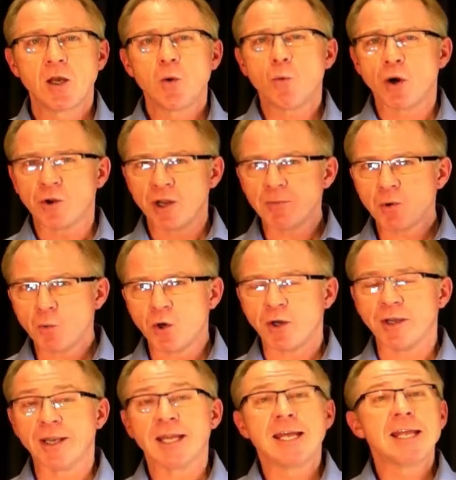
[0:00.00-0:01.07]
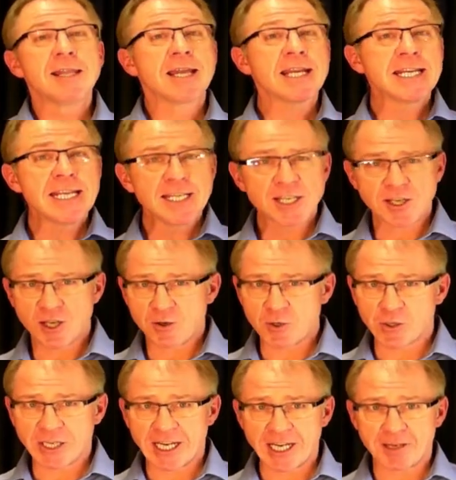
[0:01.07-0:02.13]
Well, number one, they need to know
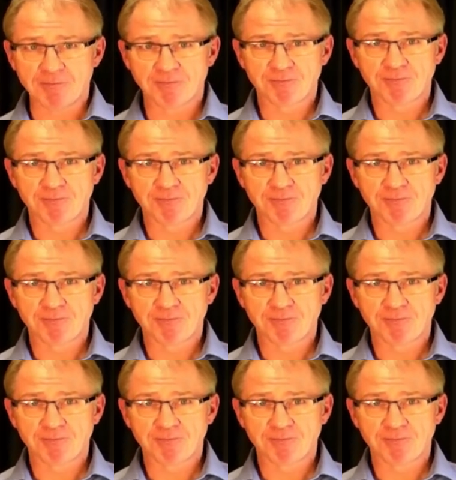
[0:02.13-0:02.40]
your name.